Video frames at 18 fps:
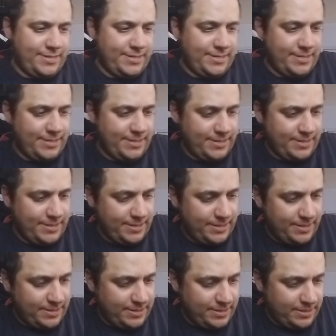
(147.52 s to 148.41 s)

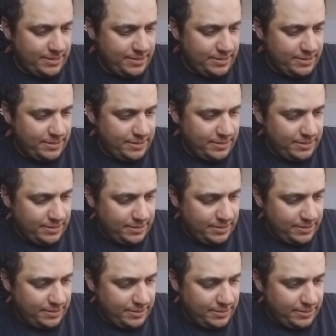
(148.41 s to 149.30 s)

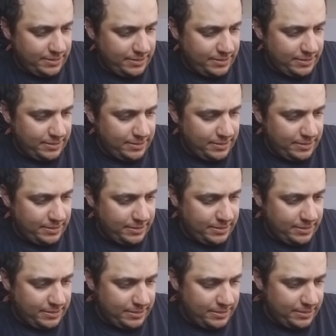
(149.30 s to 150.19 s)

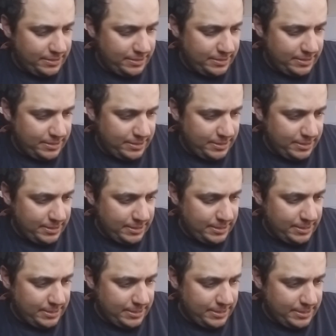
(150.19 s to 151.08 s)

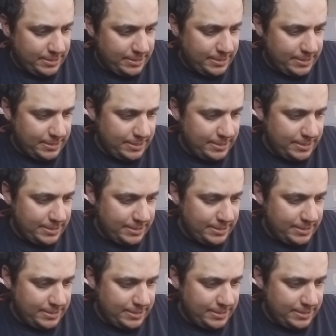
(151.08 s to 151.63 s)
(silence)